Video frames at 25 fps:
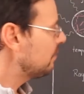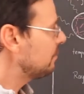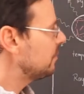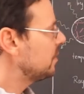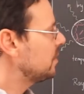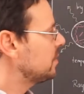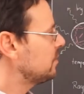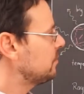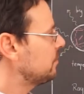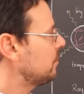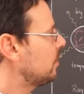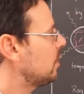
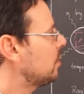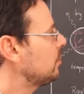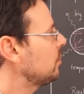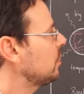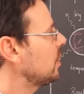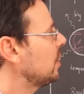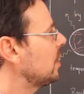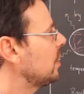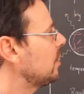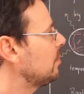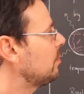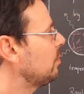this
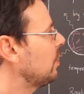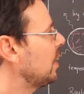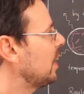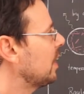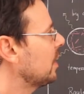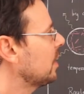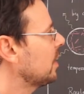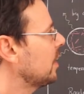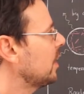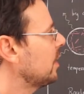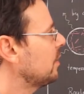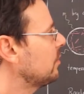formula,
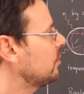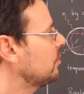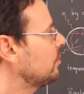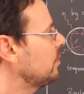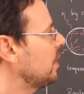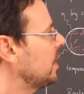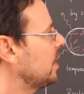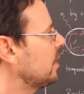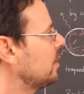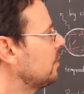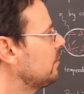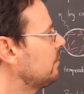Planck had to
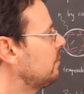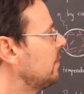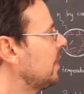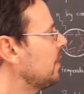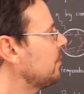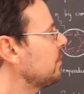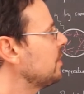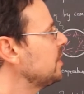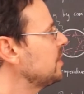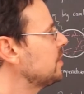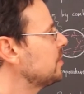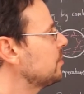make a
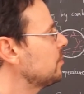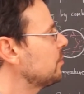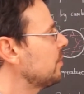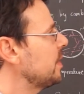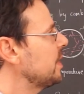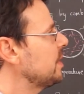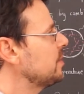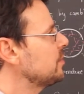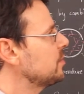very strange